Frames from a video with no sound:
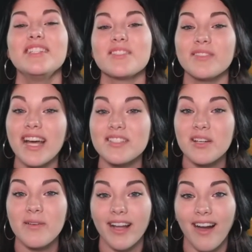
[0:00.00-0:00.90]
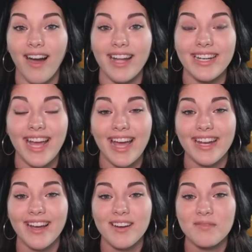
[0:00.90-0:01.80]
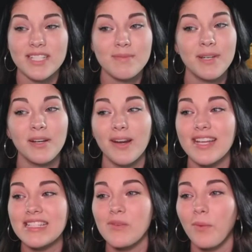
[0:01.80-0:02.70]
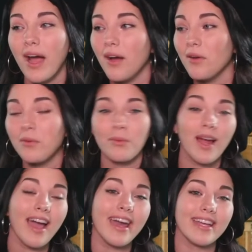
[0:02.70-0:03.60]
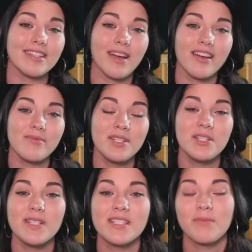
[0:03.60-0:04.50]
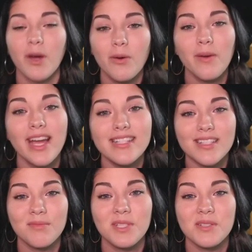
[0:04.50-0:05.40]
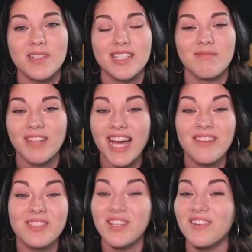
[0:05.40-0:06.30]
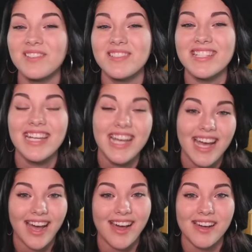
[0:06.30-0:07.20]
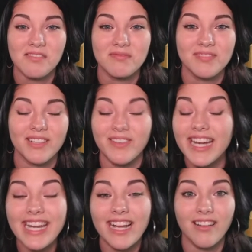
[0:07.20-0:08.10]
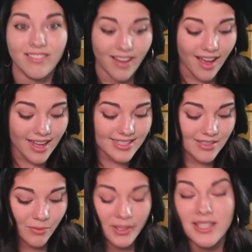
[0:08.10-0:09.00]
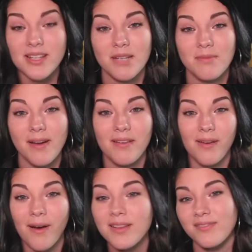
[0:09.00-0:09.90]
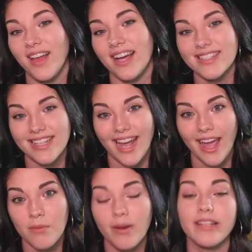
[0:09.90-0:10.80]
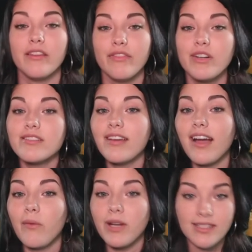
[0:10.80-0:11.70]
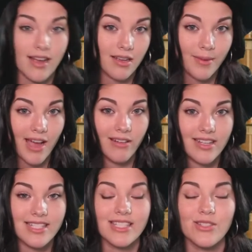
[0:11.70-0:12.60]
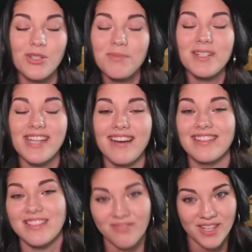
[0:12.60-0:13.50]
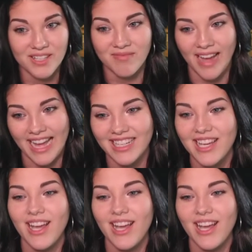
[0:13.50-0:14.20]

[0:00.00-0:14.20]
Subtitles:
So that's going on. And it's been a crazy, wild ride. I've been doing some co-writes. I've been doing some live shows, reading a lot. And we're going to talk about all of that today. But the first thing I want to talk about is a super talented friend of mine.